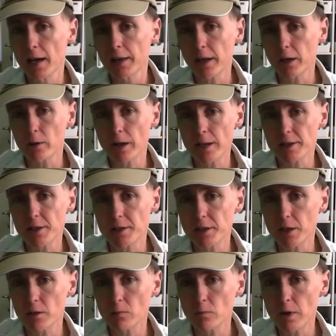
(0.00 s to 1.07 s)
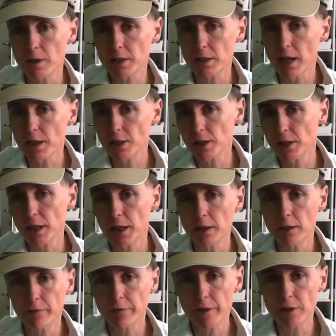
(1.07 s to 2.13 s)
That creates a certain resonation
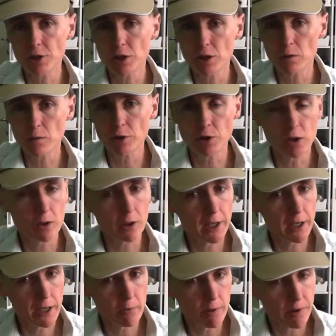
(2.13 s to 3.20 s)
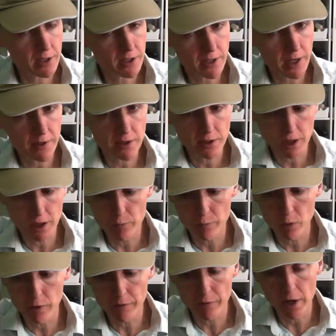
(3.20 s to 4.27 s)
in the fish, which you could hear with a stethoscope,
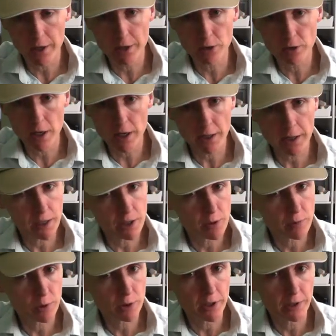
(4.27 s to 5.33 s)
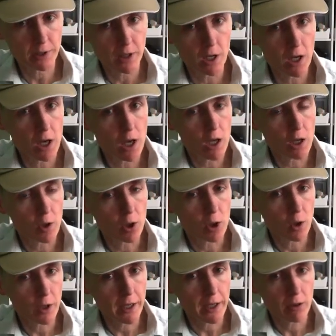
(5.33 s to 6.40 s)
or if you had a trained ear, just put
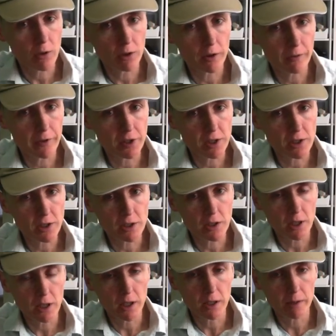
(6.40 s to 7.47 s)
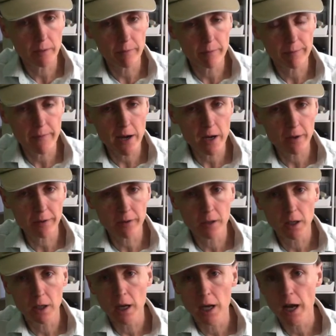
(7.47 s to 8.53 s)
your ear on the fish's mouth
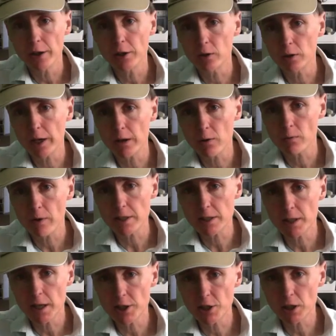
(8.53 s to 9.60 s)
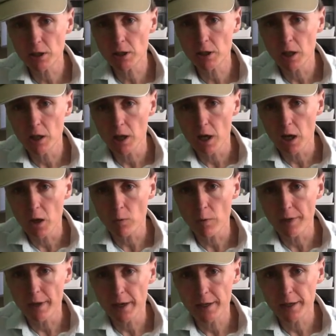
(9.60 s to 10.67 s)
and you could hear a resonation
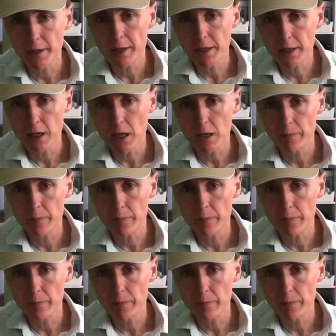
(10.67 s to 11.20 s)
within the